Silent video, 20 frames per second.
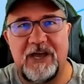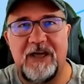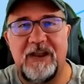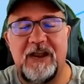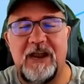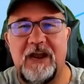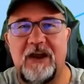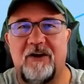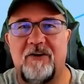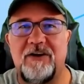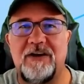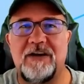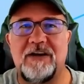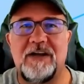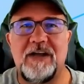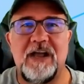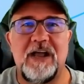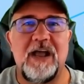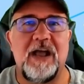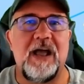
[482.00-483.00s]
area,
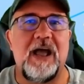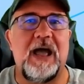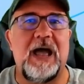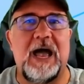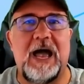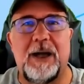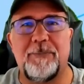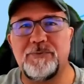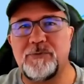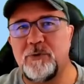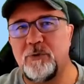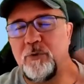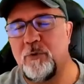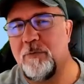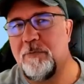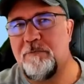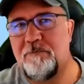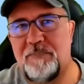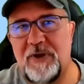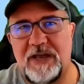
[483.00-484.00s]

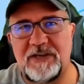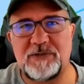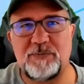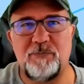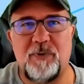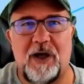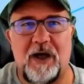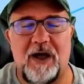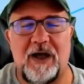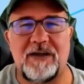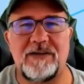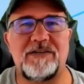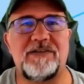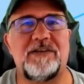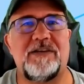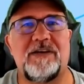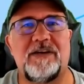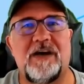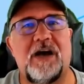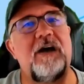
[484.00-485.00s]
absolute best
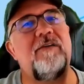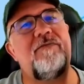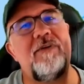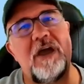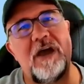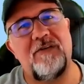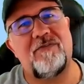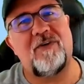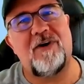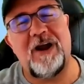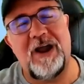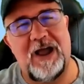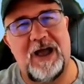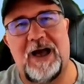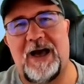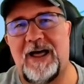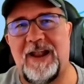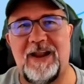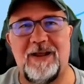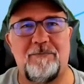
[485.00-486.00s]
pasta I've ever
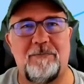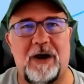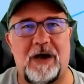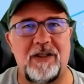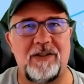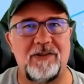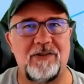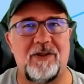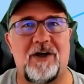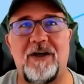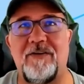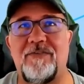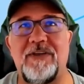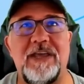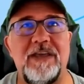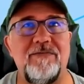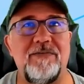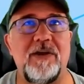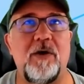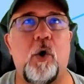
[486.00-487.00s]
had in my life.
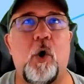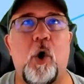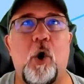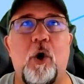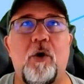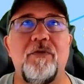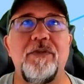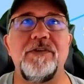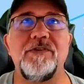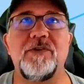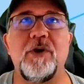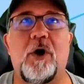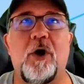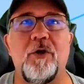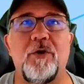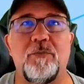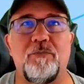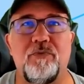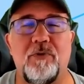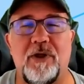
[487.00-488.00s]
Even all these other
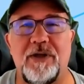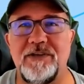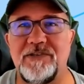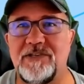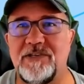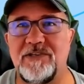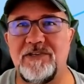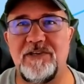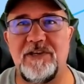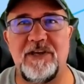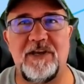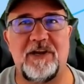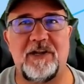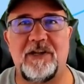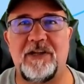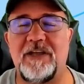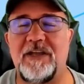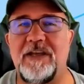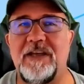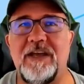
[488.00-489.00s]
places in
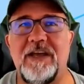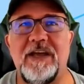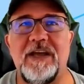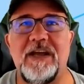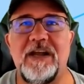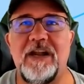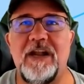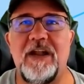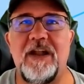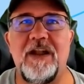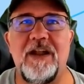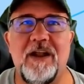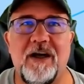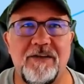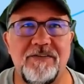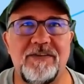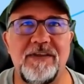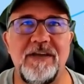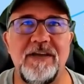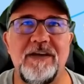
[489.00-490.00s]
Italy,
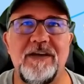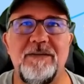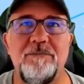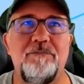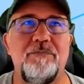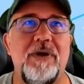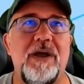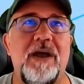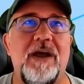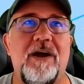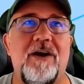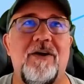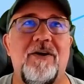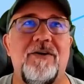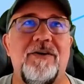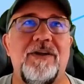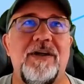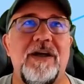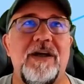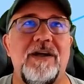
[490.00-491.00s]
nothing compared
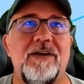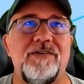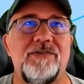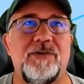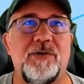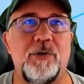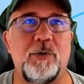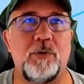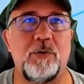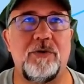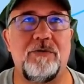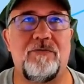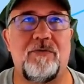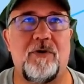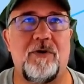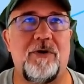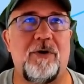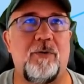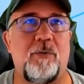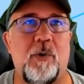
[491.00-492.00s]
to
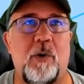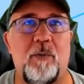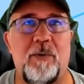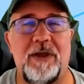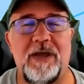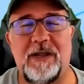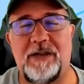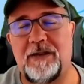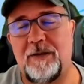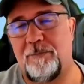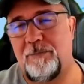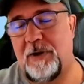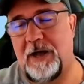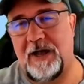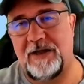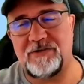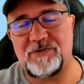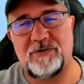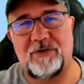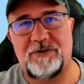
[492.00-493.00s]
Livorno where we had the
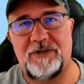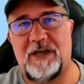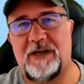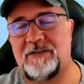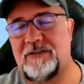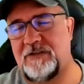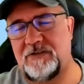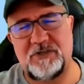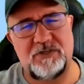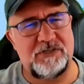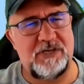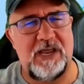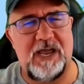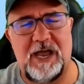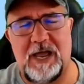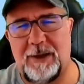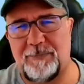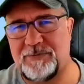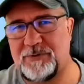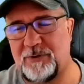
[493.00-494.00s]
pasta on the outside. Just
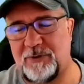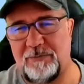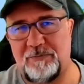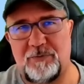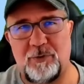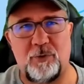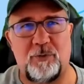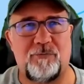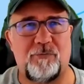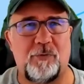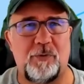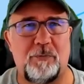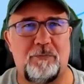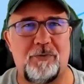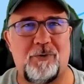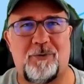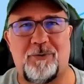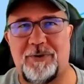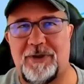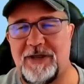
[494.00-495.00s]
absolutely beautiful. The
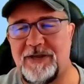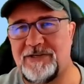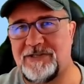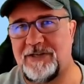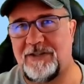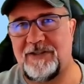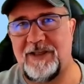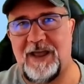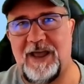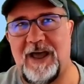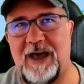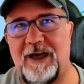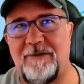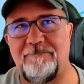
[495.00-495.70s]
bolognese that they had,